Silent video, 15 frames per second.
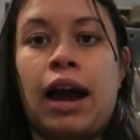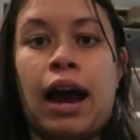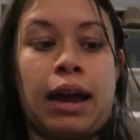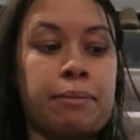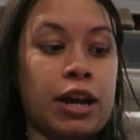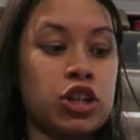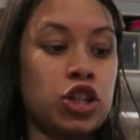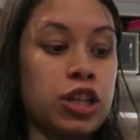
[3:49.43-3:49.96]

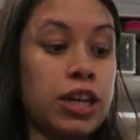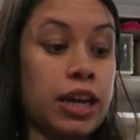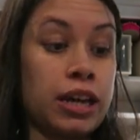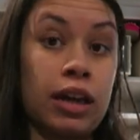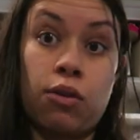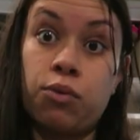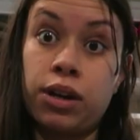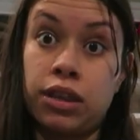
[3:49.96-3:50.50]
I'm actually gonna
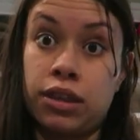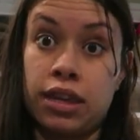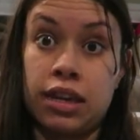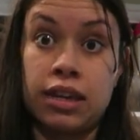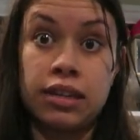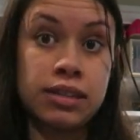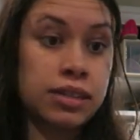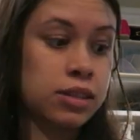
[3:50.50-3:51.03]
get rid of
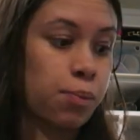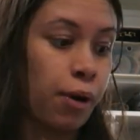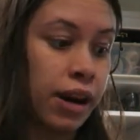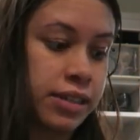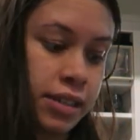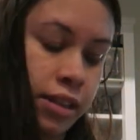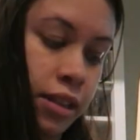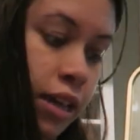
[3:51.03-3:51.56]
these,
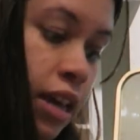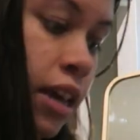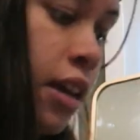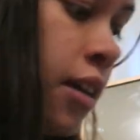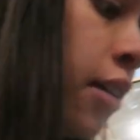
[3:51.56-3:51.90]
surprisingly.